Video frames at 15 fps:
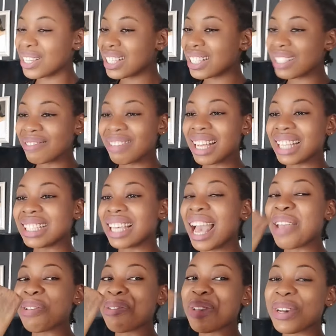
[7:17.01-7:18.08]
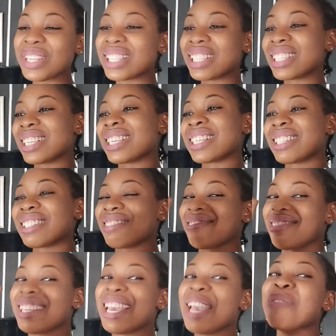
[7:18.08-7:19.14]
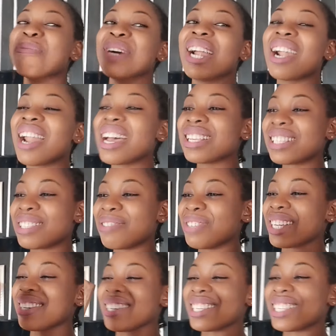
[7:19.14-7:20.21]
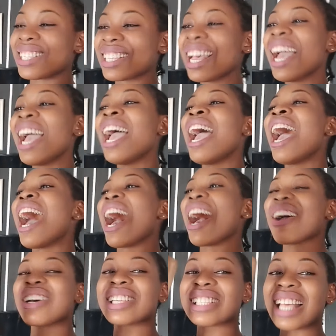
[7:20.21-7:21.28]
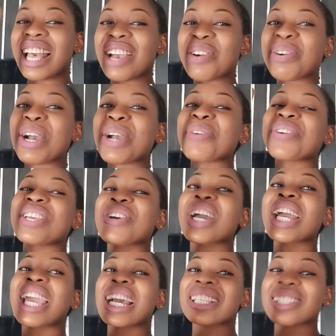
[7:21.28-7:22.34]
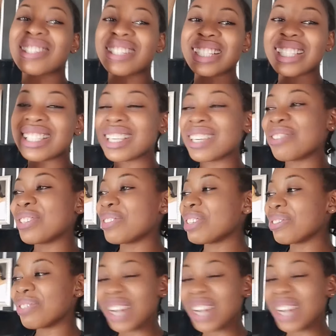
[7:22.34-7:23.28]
Just imagine, I felt embarrassed because I was like, why will you get statistics for me?